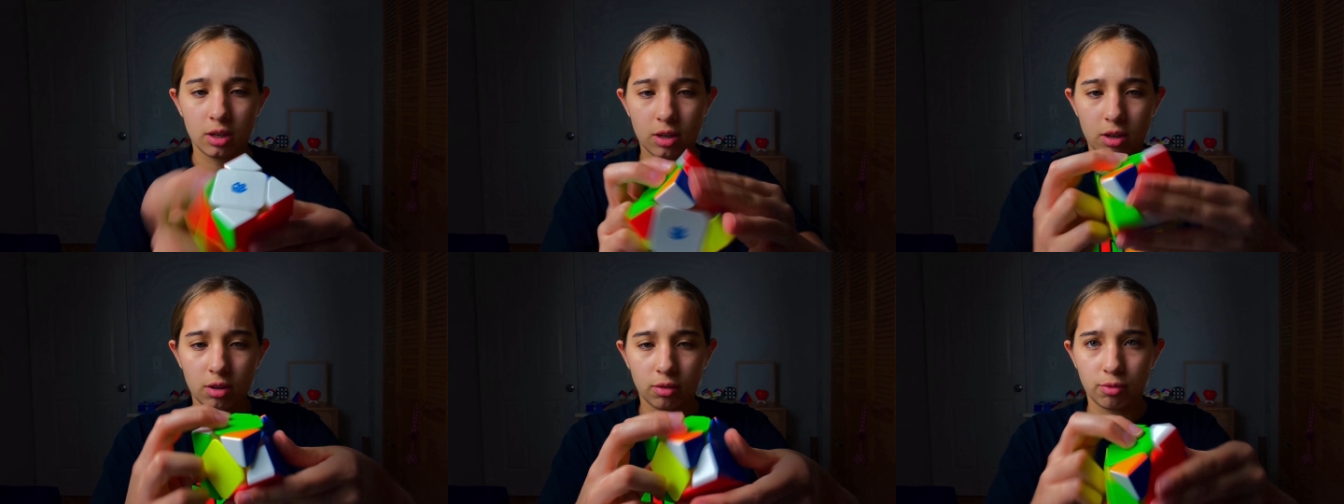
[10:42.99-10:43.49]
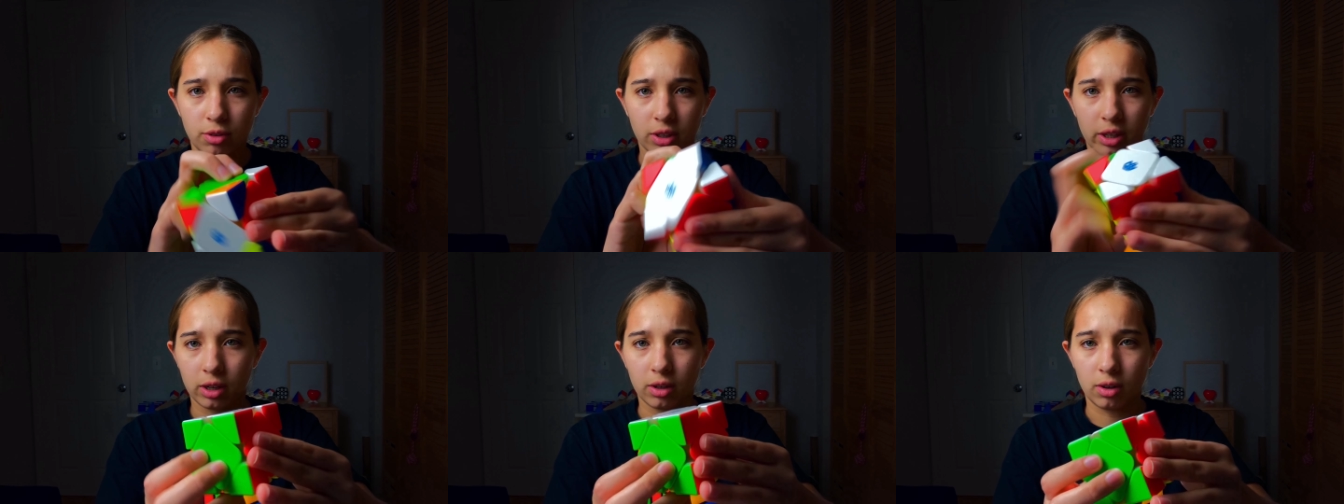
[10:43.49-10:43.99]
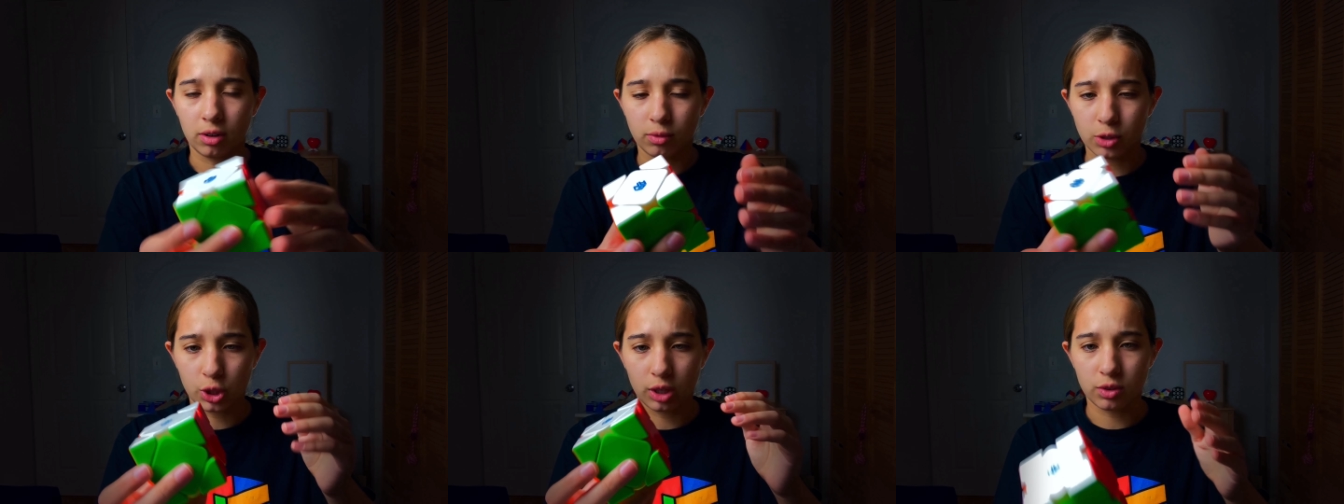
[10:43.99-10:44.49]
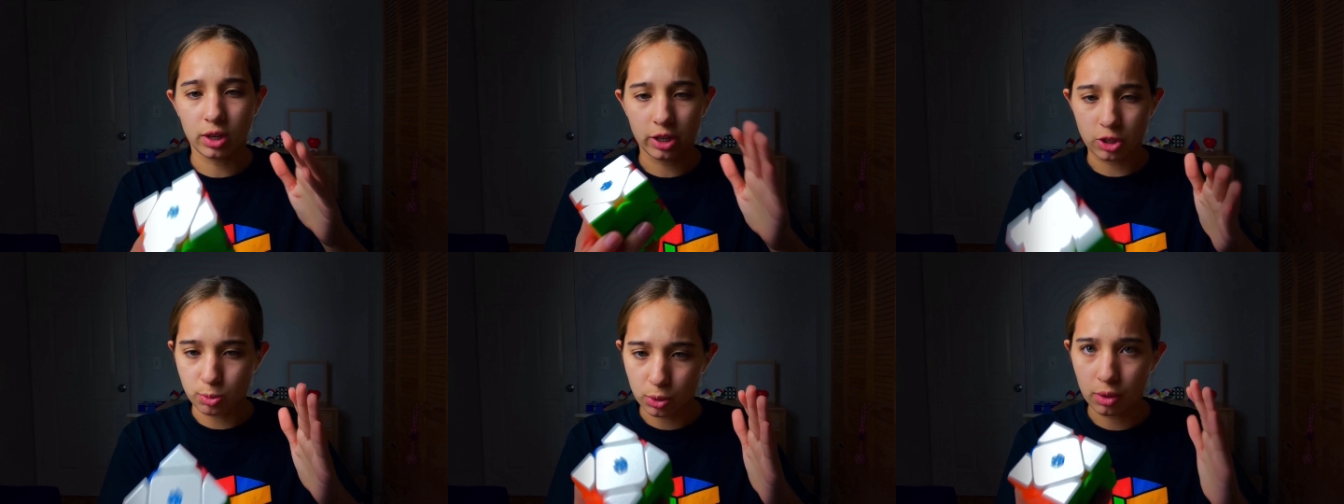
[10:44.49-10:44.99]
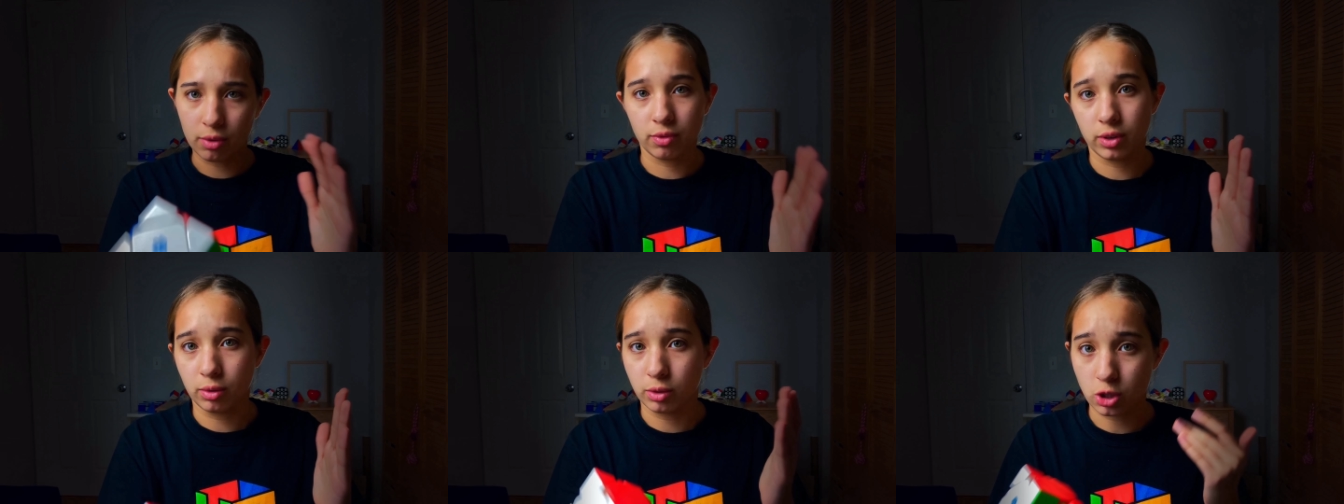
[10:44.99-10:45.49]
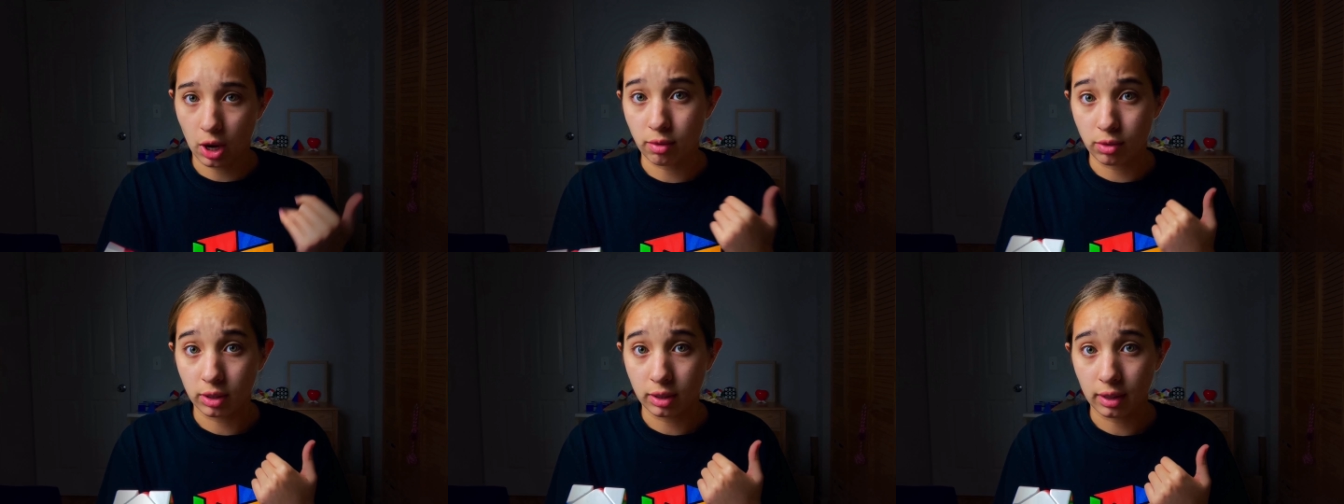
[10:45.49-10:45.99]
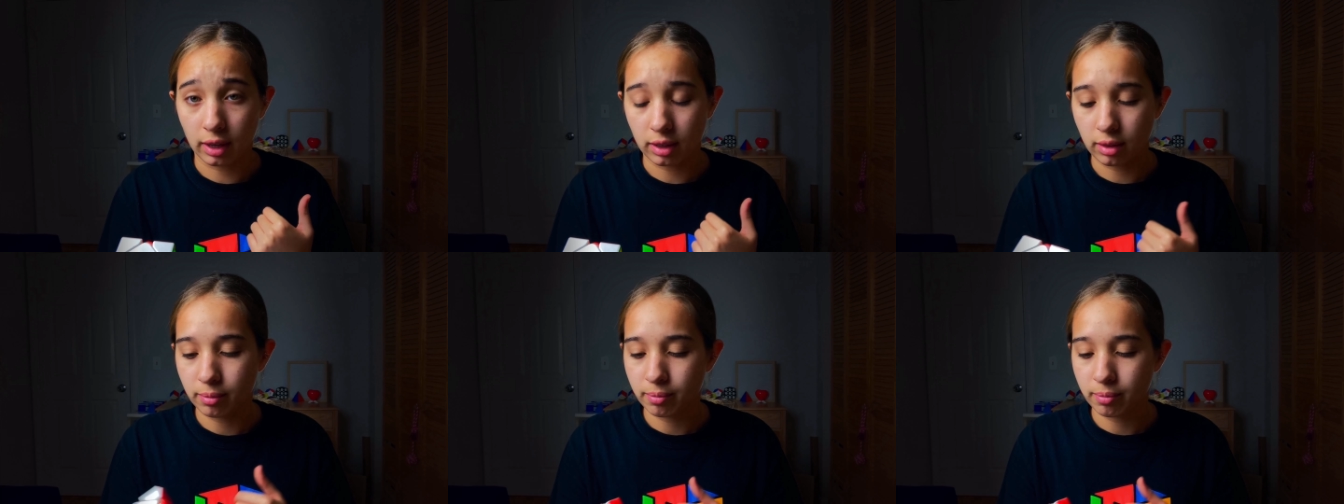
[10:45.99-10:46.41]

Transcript: you don't feel it at all, which gives it a smoother feel, which I really like.